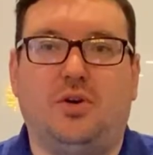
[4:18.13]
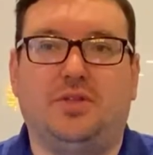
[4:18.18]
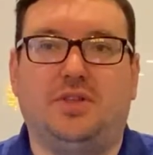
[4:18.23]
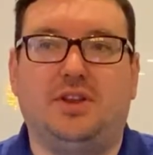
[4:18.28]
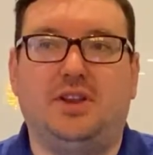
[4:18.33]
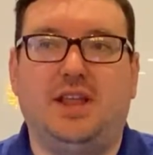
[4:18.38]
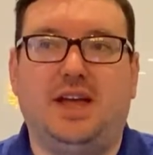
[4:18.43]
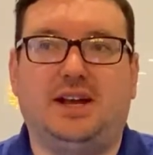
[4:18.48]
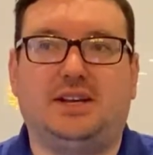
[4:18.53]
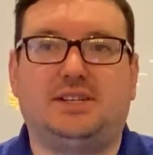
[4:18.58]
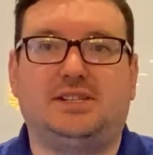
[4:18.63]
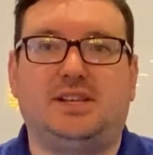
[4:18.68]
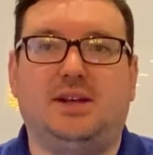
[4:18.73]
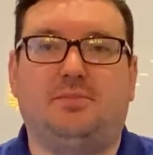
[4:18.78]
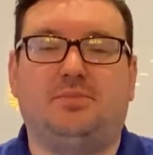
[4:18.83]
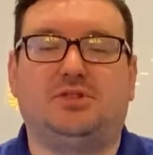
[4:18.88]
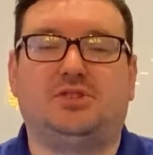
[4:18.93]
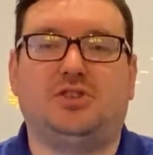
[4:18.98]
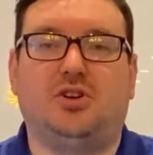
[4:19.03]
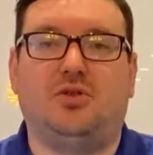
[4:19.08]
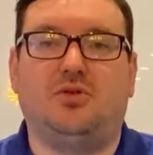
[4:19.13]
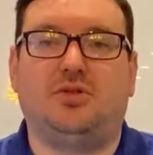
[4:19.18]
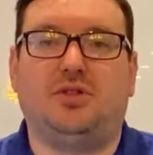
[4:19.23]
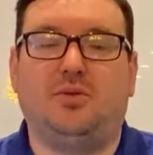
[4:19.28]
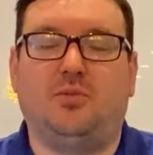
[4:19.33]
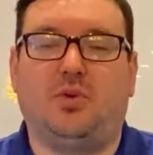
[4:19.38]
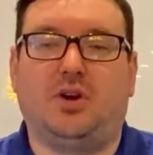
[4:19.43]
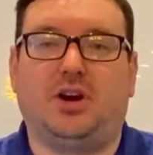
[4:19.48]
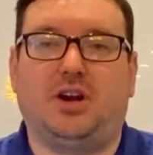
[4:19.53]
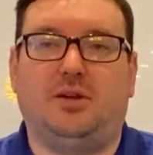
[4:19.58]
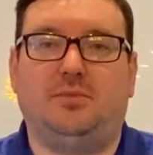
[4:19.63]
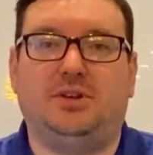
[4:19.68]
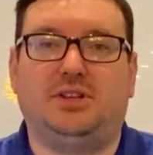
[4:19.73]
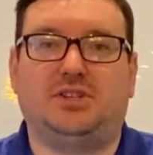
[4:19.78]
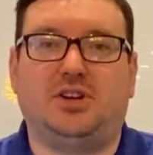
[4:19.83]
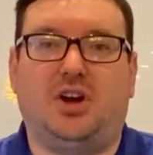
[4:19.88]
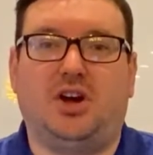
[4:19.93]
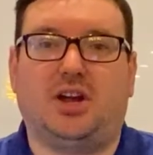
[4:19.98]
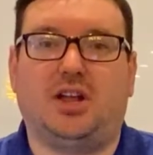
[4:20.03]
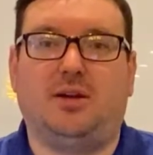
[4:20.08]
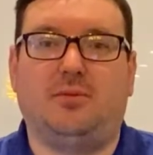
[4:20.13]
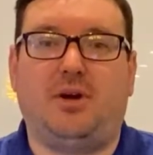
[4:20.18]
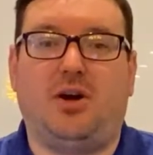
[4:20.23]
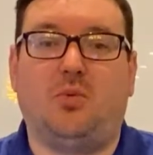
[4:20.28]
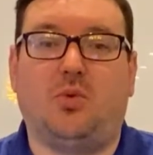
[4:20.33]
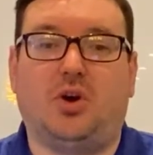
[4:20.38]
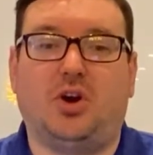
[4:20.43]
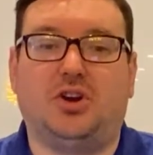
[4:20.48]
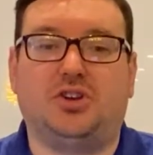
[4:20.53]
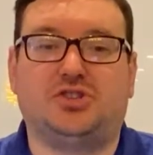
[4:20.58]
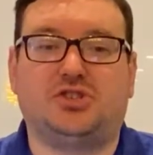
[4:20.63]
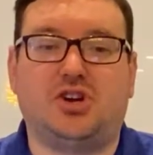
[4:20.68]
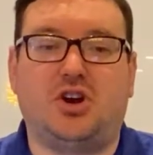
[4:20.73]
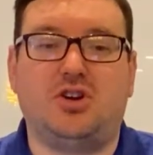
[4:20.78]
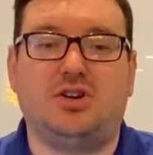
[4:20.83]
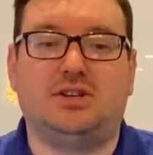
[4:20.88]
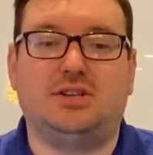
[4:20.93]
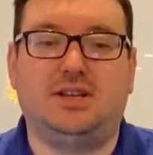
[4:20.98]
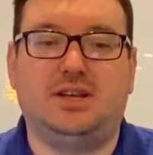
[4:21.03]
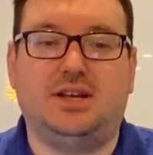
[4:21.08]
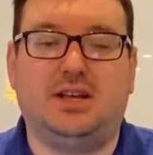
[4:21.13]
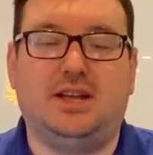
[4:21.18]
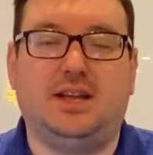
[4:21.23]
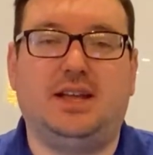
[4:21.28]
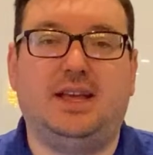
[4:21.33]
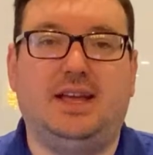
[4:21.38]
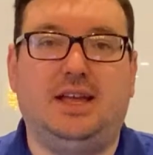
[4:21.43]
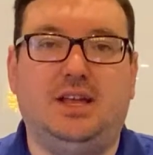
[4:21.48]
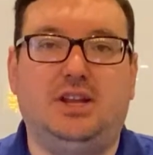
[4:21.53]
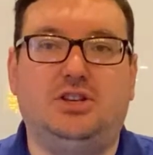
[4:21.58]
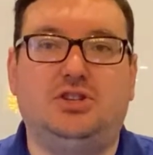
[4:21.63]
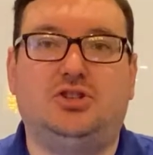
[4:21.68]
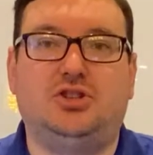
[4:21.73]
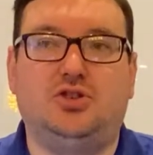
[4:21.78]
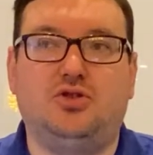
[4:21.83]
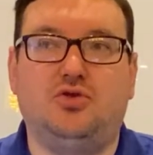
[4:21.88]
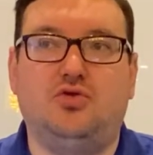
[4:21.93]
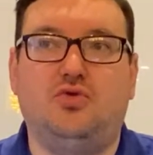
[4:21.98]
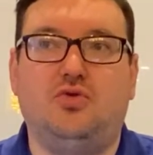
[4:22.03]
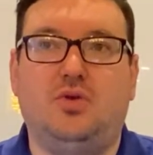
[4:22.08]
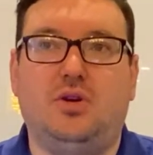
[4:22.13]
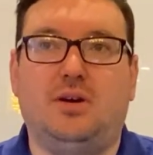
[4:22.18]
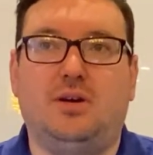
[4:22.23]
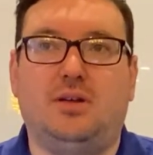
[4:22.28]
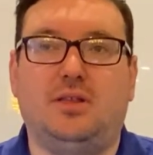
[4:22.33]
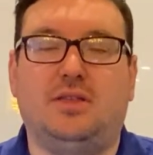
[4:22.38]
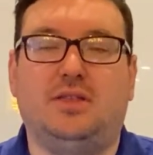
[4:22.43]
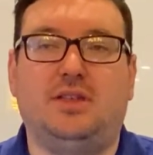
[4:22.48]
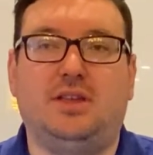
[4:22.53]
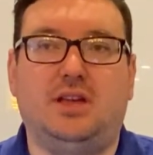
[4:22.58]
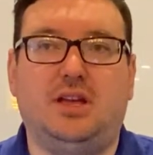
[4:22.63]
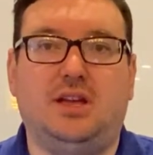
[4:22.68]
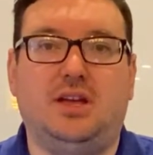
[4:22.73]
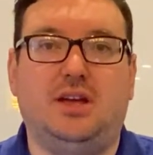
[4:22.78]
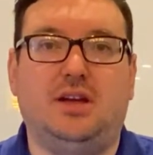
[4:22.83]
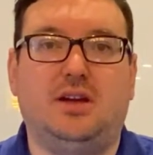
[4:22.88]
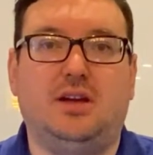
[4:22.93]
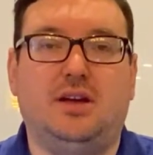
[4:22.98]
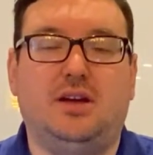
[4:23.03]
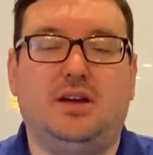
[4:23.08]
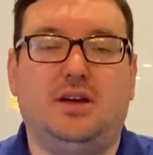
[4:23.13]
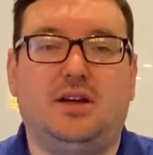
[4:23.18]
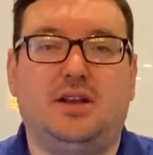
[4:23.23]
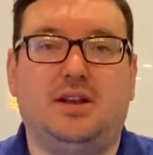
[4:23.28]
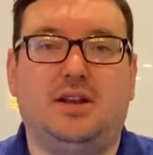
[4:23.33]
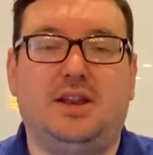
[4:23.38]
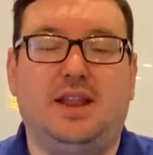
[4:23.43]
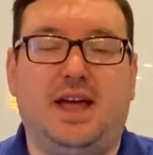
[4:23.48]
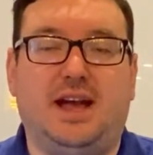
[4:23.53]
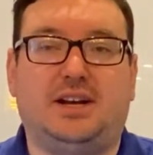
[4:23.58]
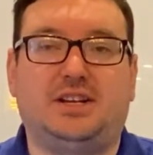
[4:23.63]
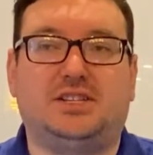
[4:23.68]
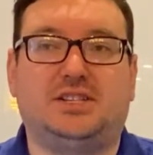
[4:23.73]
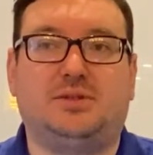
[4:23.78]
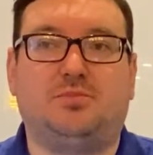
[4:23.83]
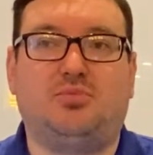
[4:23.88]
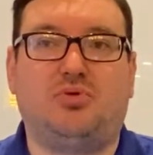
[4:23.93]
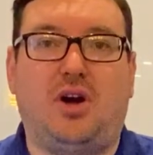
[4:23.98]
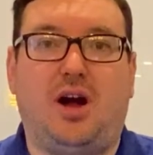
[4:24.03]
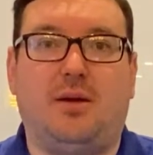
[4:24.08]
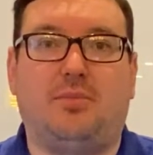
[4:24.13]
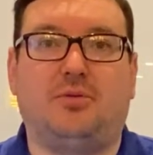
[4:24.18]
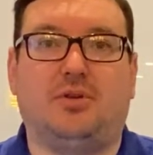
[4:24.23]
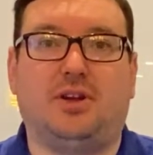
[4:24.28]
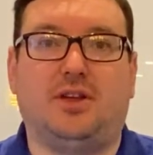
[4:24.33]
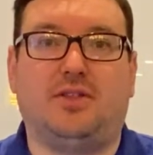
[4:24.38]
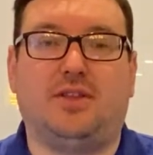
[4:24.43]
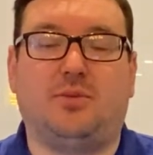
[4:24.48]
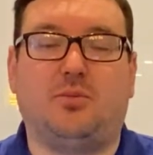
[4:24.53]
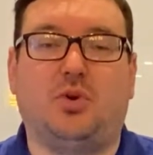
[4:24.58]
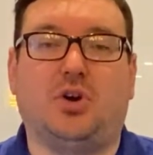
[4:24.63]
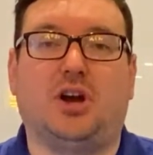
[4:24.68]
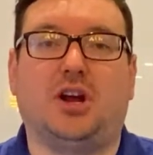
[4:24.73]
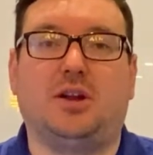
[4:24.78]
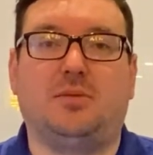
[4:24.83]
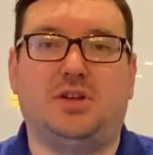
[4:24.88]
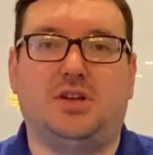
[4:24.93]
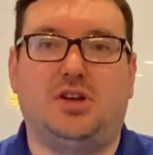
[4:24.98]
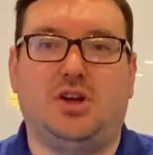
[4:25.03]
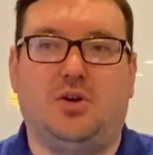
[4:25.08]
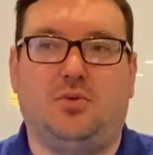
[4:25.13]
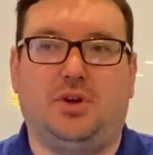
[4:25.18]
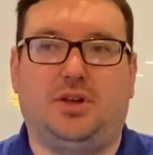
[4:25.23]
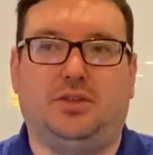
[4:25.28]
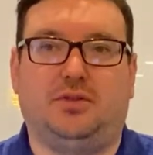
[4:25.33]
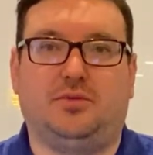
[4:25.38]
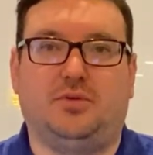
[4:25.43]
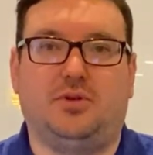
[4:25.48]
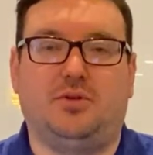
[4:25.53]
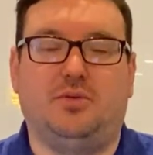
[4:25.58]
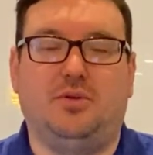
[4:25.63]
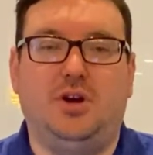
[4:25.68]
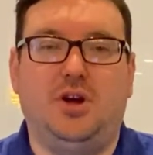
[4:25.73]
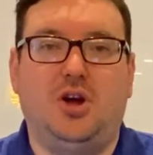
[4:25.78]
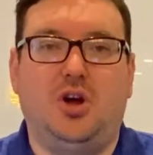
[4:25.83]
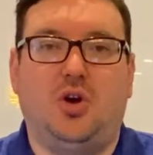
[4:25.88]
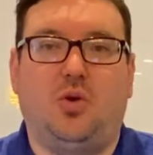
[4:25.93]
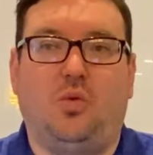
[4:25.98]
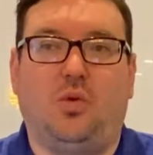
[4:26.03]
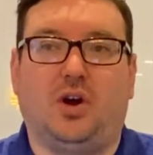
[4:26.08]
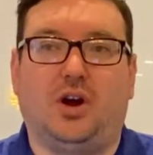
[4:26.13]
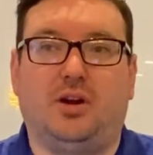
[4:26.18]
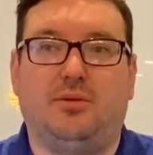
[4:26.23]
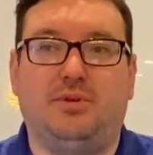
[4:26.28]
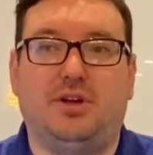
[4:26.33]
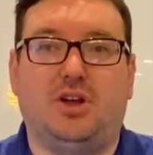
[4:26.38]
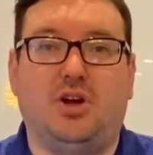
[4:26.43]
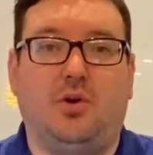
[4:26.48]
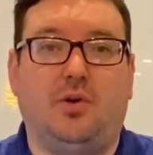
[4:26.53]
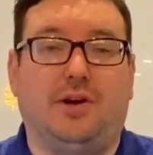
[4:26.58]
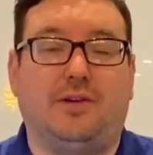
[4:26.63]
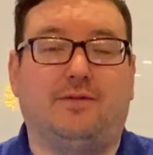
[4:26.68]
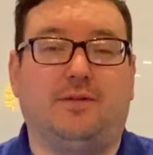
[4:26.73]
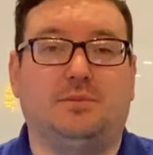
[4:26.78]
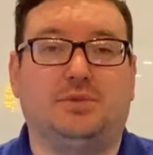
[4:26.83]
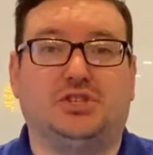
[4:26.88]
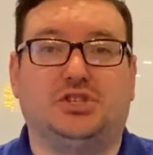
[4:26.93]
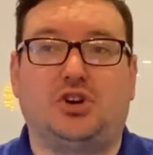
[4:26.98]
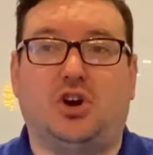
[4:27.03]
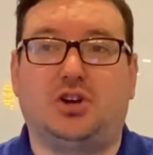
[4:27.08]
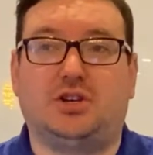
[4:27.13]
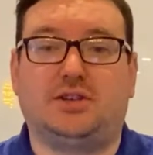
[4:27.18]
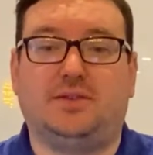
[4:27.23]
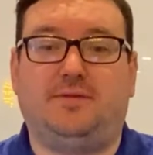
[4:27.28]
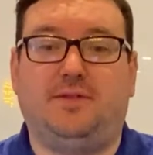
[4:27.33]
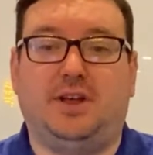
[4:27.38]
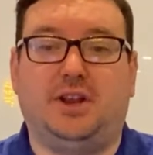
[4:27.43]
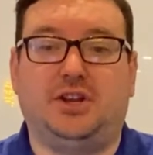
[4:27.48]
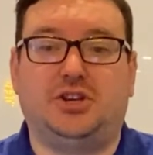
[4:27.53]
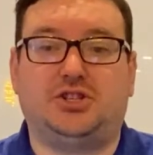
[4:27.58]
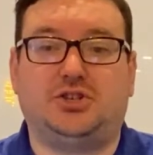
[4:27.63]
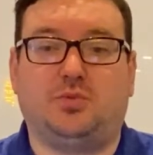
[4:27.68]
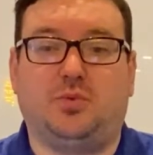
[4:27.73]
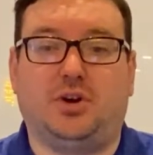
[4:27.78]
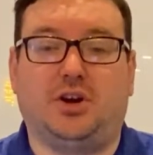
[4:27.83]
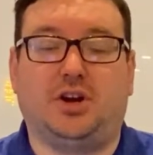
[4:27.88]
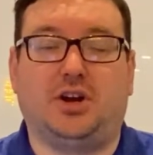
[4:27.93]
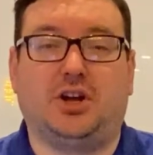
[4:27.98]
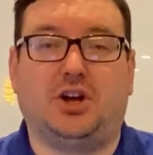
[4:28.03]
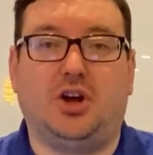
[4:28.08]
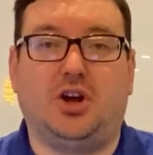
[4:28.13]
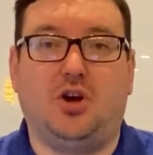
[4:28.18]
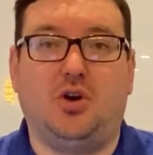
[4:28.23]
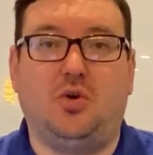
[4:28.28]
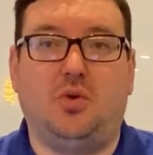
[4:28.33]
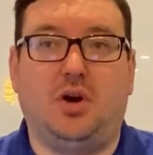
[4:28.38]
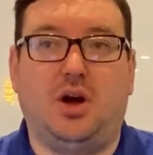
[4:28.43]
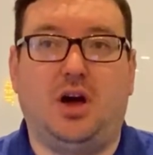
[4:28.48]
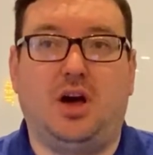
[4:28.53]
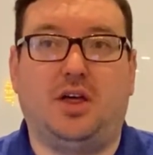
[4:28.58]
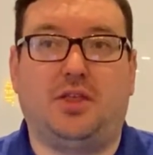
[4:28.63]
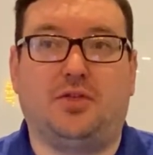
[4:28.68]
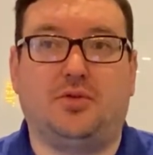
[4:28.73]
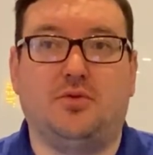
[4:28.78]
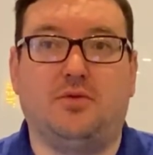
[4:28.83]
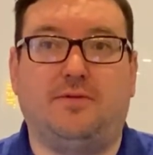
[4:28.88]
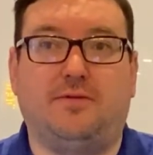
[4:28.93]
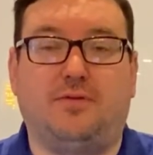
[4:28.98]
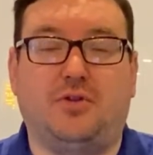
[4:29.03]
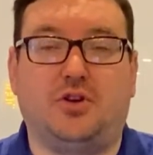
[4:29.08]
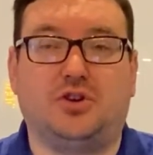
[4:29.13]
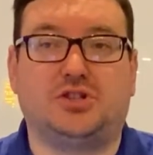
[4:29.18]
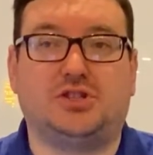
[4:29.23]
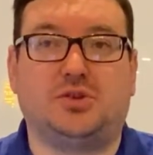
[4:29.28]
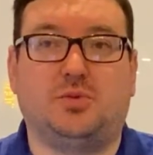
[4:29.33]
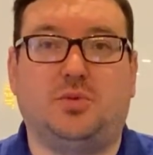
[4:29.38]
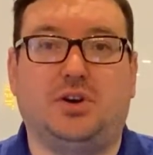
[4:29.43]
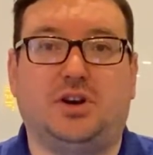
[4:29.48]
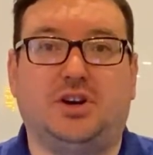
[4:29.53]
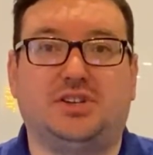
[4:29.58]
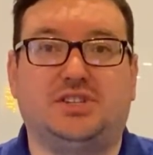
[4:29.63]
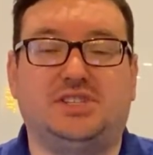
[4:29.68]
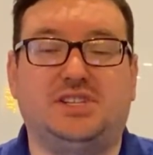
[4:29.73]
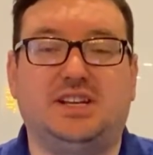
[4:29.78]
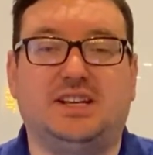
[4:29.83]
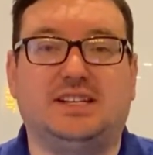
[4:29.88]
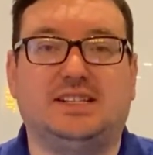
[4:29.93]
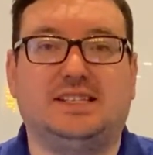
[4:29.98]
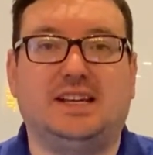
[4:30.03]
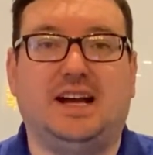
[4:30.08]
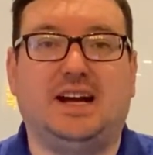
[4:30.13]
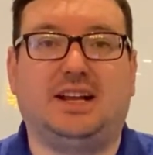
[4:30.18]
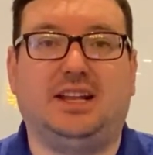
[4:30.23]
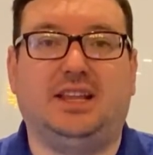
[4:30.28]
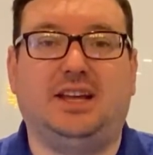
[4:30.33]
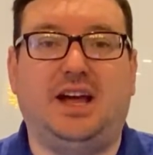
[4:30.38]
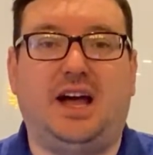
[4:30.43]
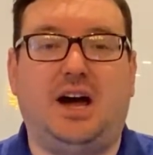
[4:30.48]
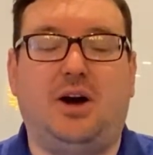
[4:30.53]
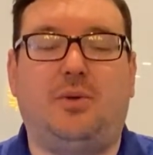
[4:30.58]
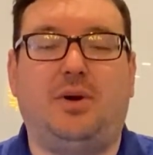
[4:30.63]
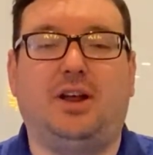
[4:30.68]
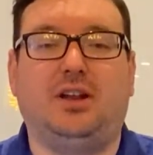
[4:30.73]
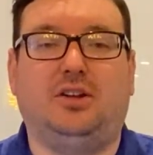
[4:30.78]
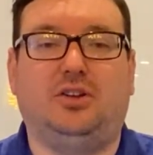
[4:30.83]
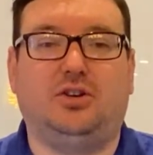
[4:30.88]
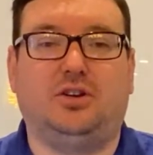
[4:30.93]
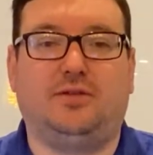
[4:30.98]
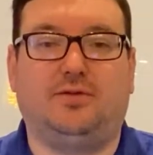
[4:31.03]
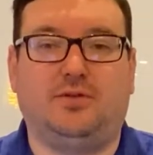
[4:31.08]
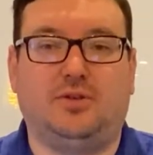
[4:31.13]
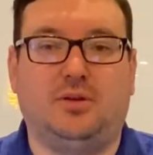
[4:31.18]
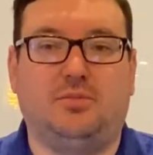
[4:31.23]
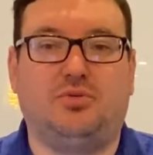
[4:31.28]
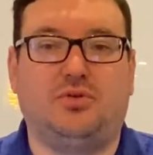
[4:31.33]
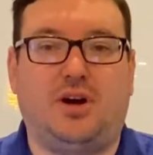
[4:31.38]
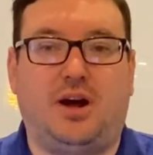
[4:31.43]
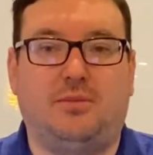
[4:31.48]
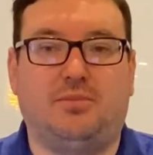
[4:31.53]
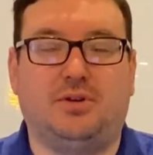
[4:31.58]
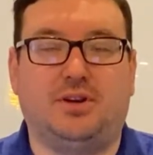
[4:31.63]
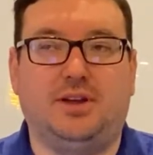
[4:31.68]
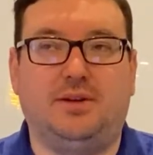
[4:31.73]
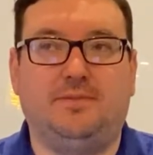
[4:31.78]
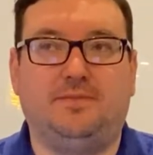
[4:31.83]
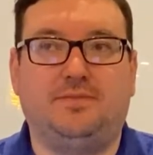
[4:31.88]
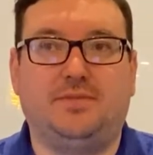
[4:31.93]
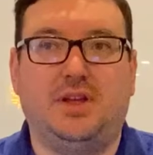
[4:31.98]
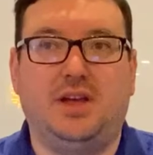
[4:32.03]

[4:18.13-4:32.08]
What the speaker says: the next episode that we're going to be talking about, we're going to start digging into the next property that we're going to be going through. We're going to be going from start to finish. We're going to go through first, and we're going to see exactly how I look for a property.